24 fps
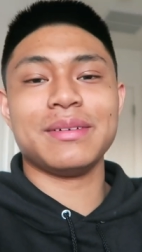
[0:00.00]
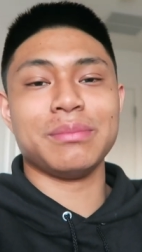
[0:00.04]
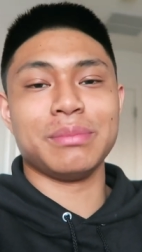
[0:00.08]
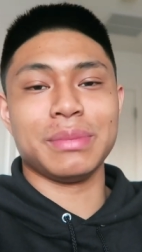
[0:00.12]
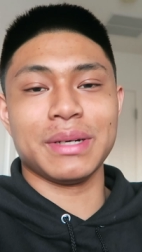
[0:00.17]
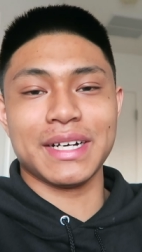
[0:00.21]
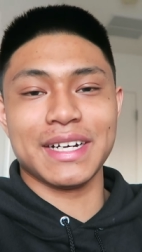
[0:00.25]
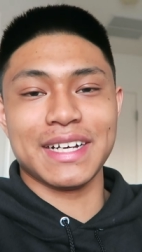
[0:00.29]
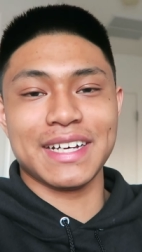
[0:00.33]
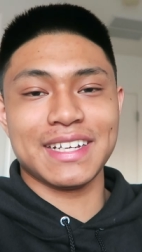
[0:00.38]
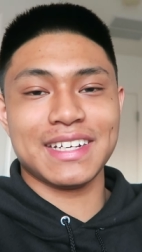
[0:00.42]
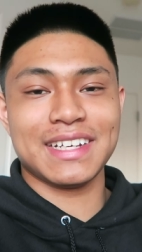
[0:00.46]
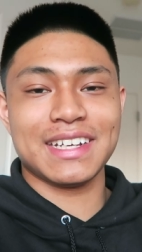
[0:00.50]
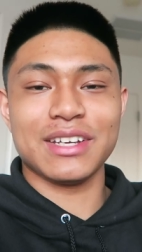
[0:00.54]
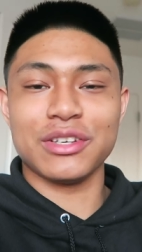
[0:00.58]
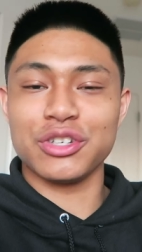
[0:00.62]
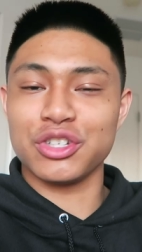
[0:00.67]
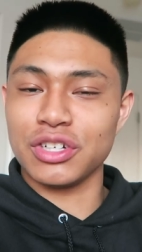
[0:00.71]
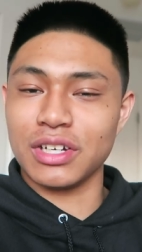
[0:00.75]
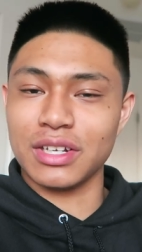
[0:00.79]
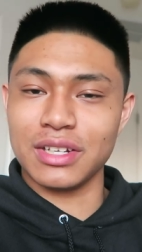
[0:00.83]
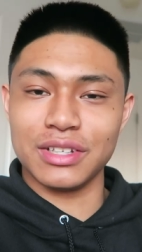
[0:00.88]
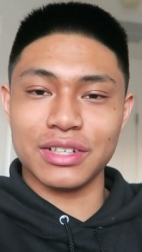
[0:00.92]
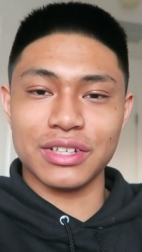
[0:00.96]
But I was
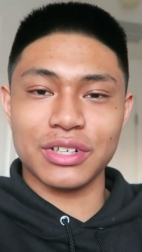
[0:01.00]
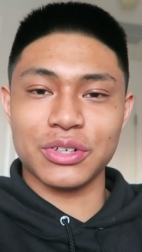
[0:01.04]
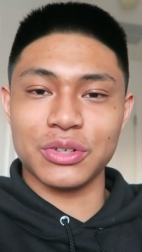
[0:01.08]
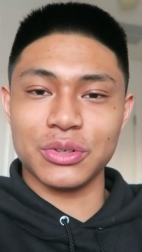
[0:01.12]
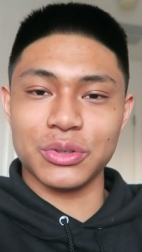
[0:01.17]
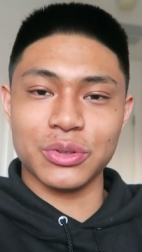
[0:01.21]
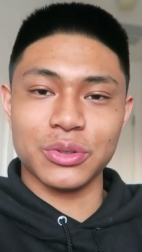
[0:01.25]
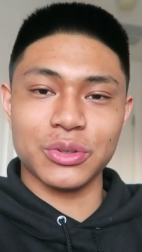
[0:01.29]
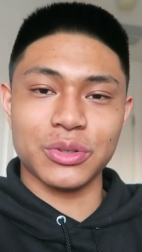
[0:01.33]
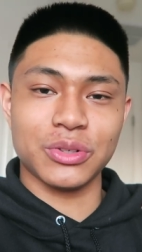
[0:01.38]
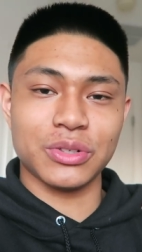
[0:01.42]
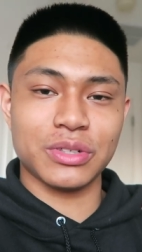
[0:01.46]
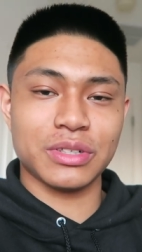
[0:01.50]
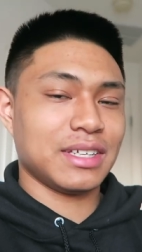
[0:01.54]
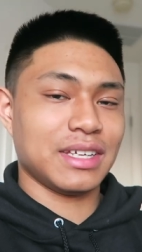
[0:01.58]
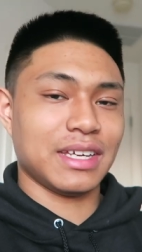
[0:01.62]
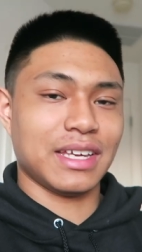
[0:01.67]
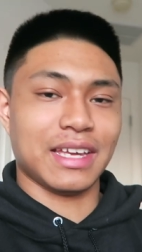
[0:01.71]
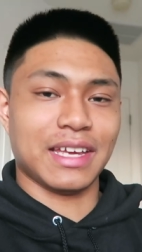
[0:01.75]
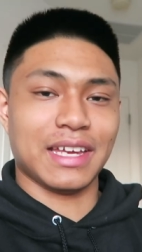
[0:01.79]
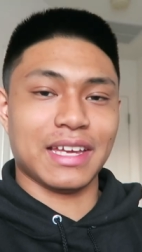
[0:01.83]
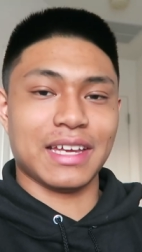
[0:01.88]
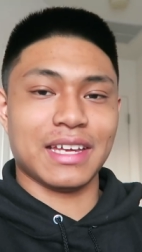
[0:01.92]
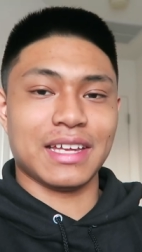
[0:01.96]
trying to look cool,
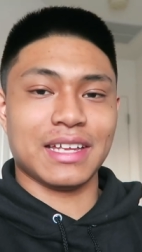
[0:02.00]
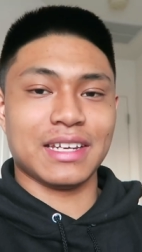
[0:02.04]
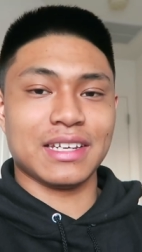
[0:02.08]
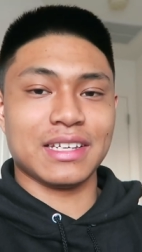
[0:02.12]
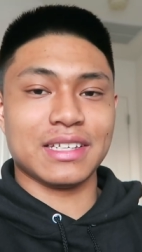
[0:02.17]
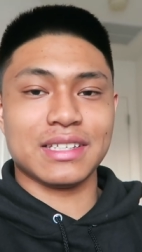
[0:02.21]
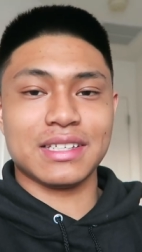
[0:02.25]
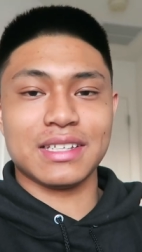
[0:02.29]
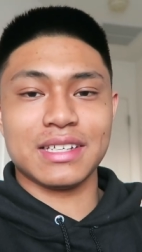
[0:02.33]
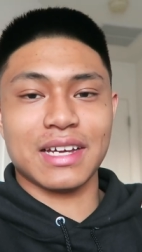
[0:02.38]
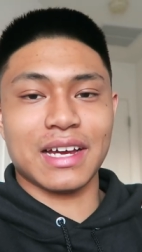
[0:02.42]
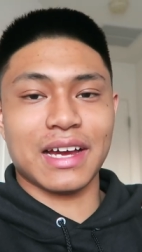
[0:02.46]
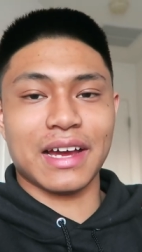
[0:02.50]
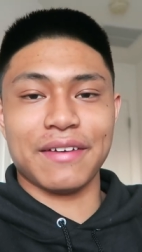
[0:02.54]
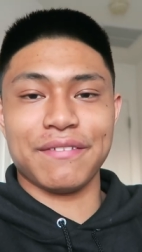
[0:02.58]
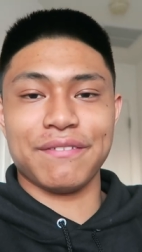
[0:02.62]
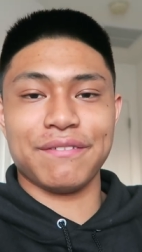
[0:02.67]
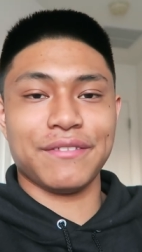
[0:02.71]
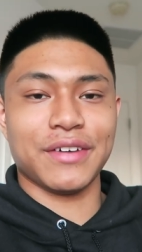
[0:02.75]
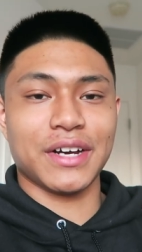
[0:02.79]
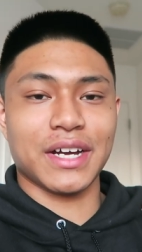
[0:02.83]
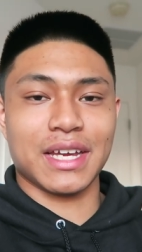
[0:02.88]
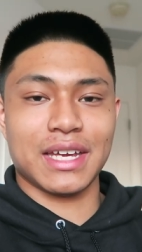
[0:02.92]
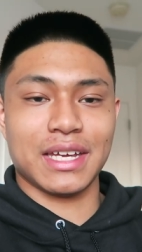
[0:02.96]
and I
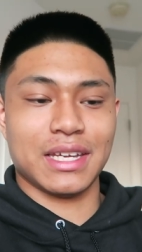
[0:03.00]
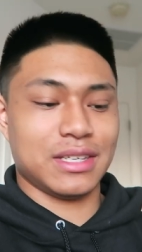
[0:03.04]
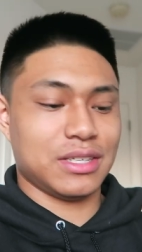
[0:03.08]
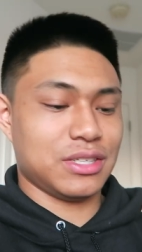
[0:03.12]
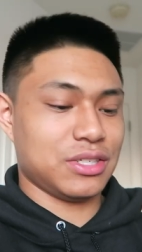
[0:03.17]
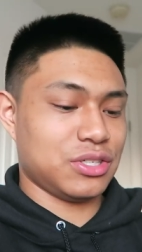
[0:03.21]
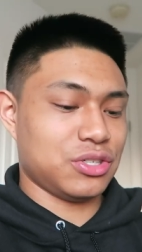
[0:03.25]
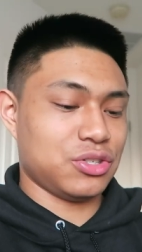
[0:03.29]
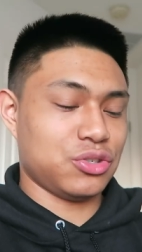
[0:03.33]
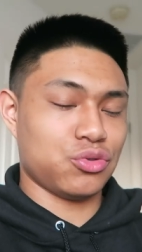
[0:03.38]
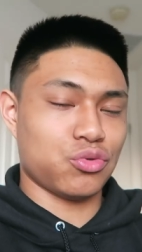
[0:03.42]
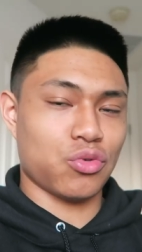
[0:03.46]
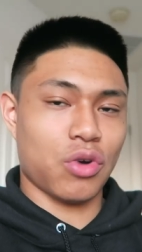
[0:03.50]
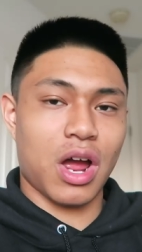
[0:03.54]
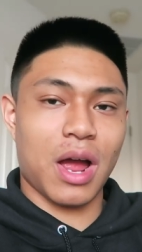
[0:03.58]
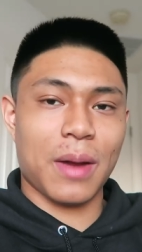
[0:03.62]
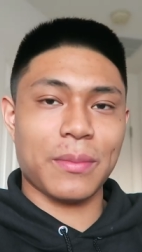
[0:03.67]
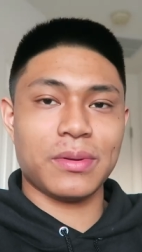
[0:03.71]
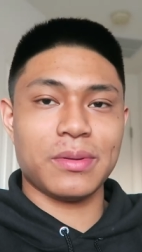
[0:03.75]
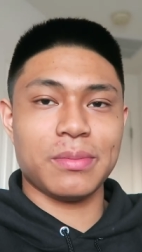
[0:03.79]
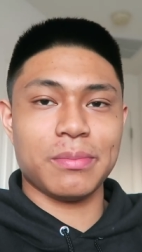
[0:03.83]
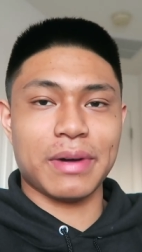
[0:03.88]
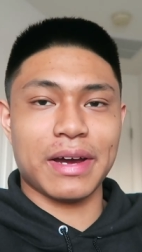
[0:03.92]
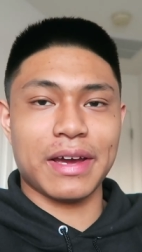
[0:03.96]

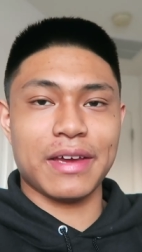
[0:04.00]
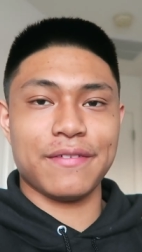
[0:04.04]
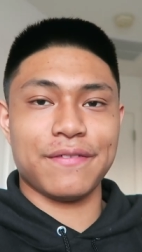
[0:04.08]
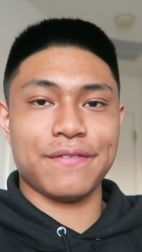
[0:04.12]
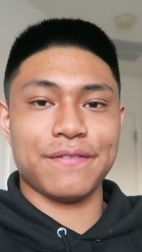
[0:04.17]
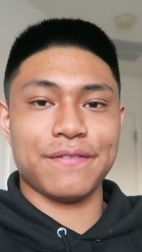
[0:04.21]
dropped my